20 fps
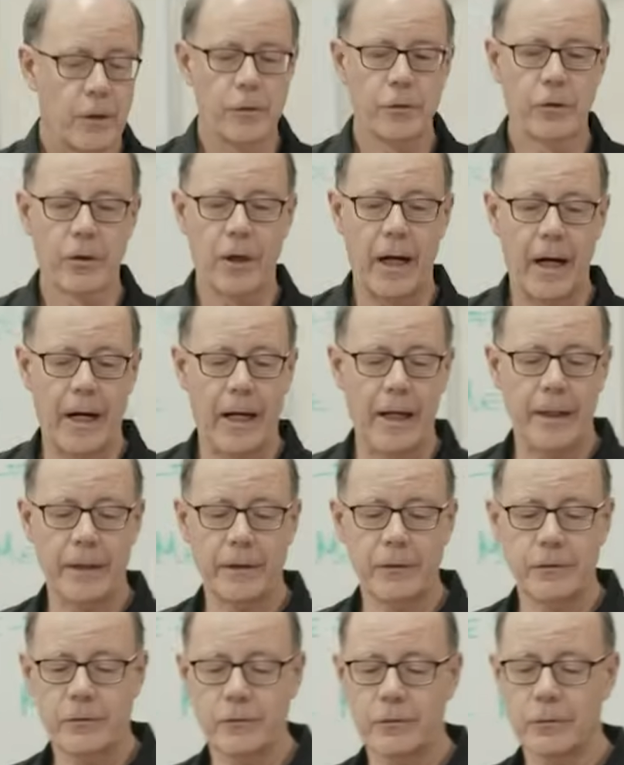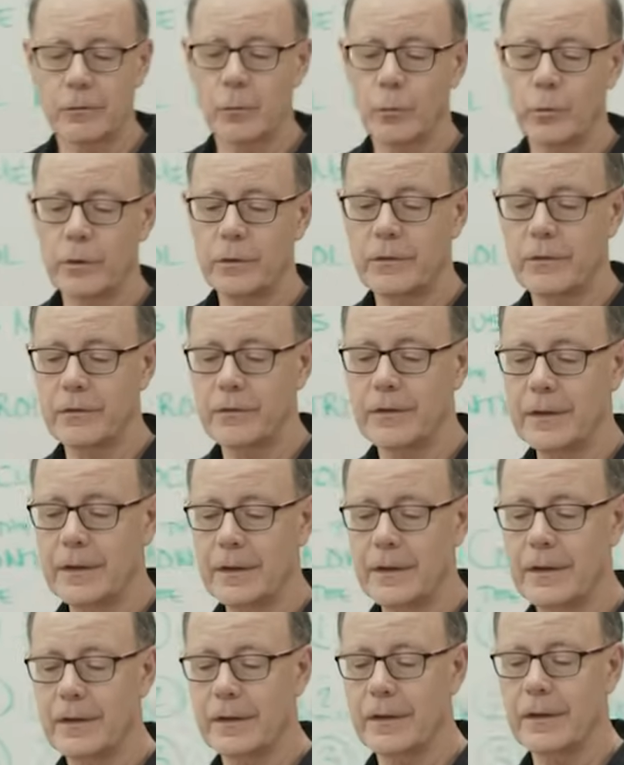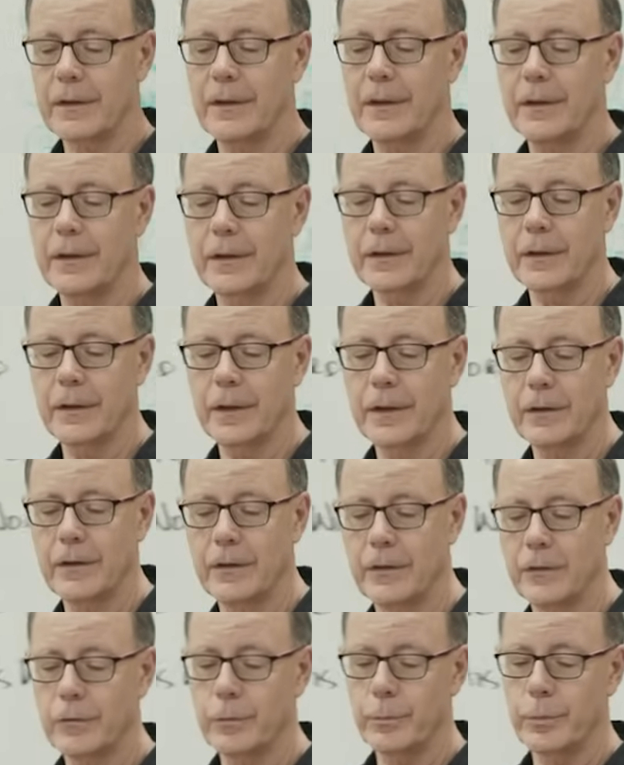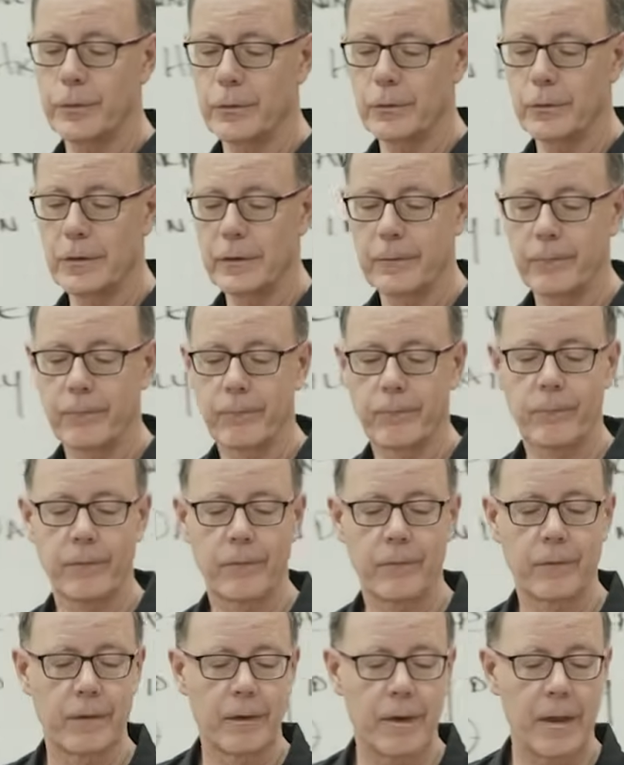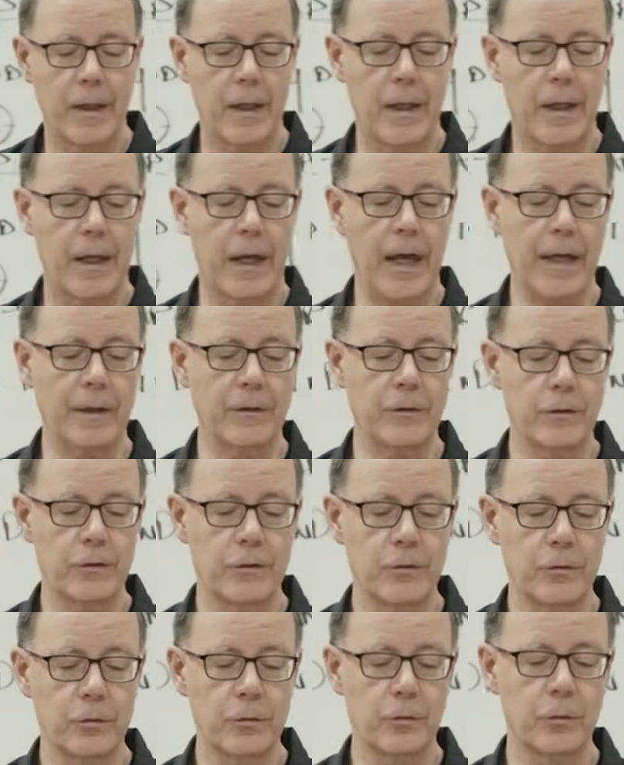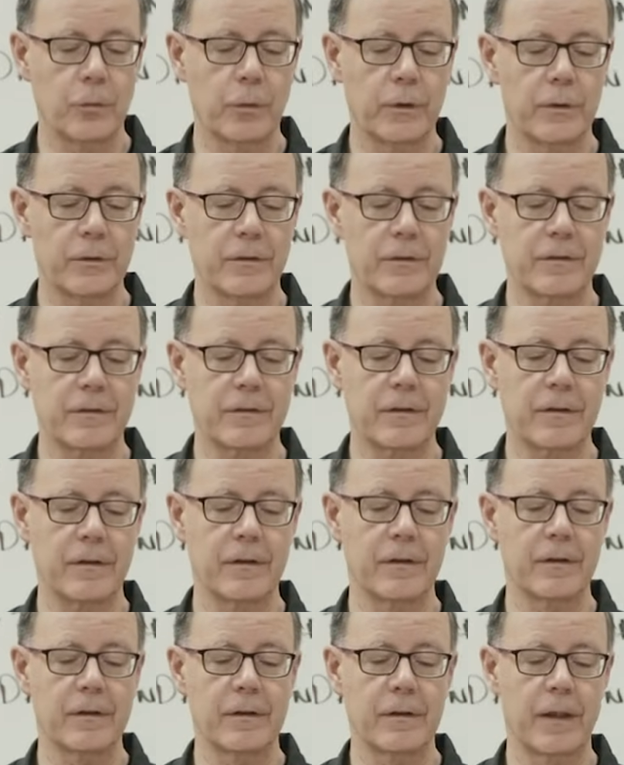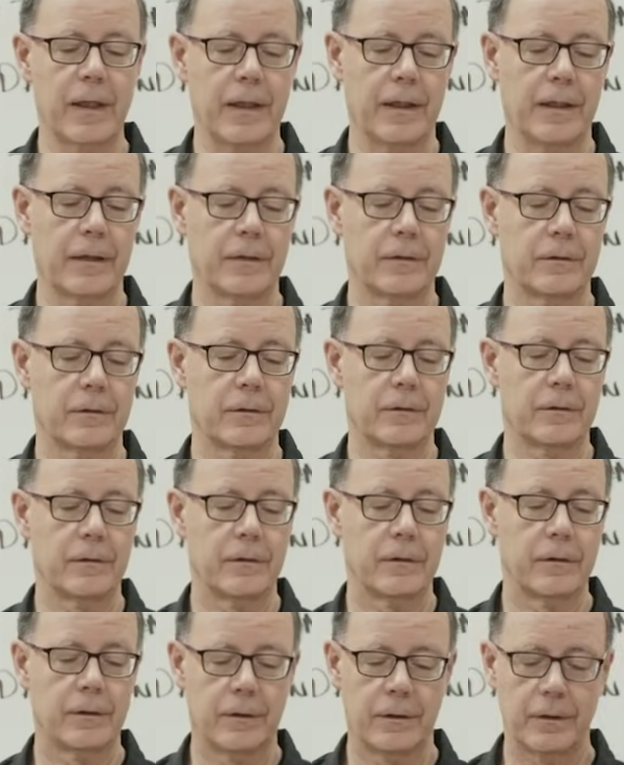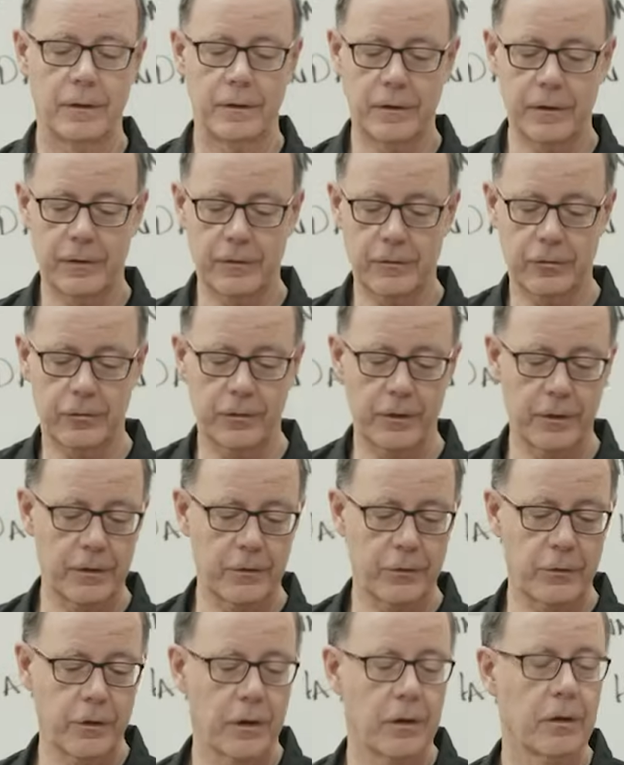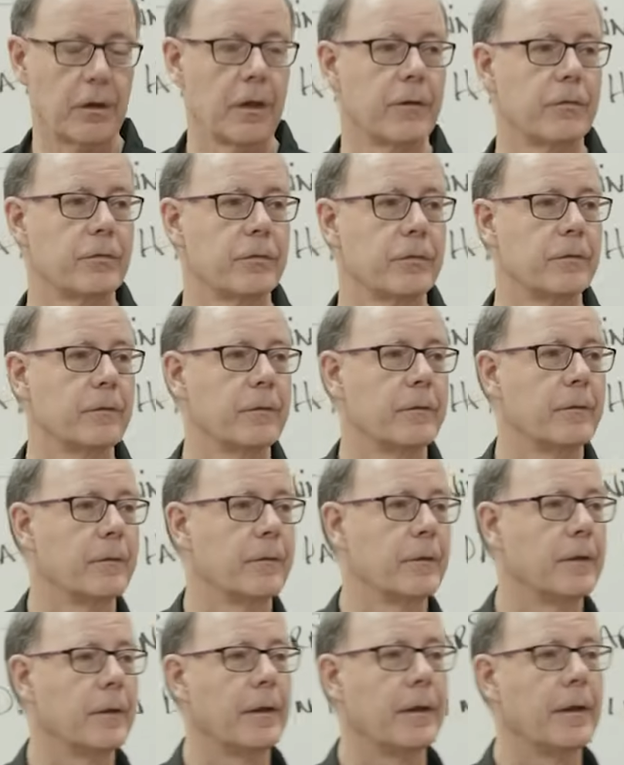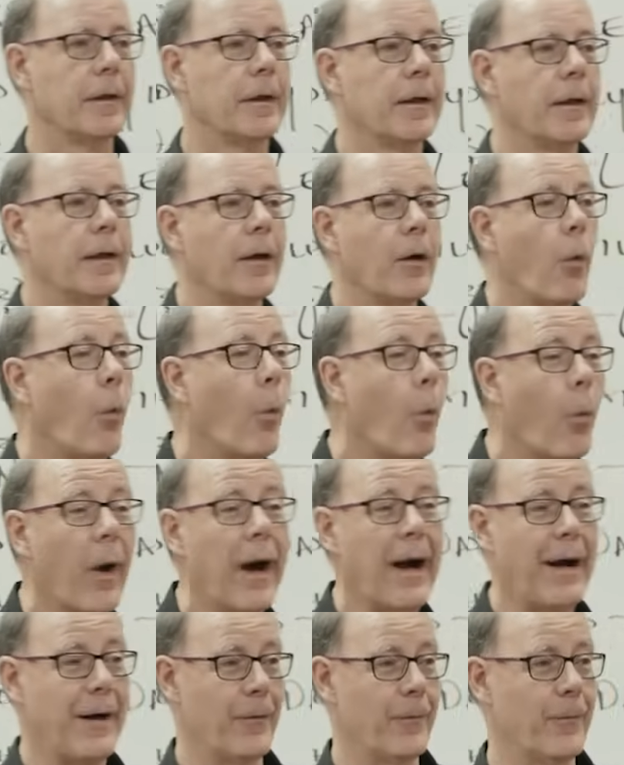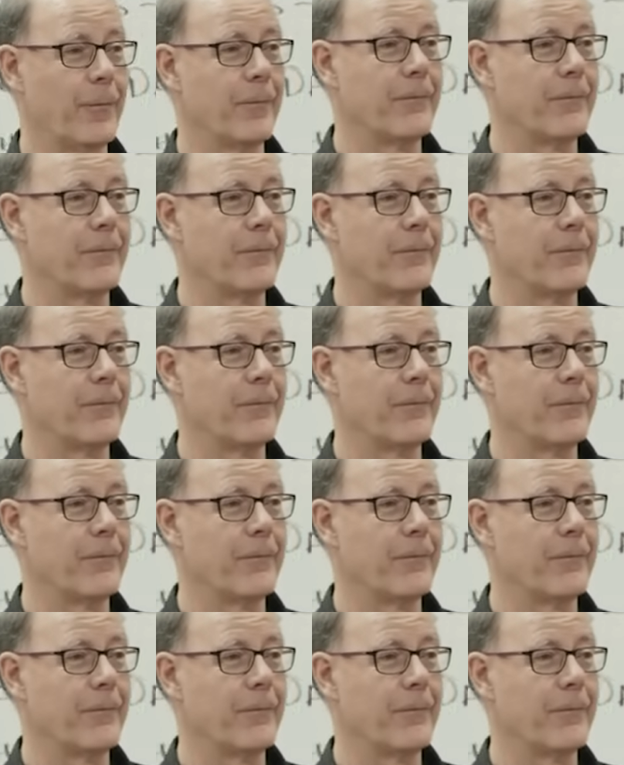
Your eyes will see the King in his beauty, and you will see the land that is very far off. Wow.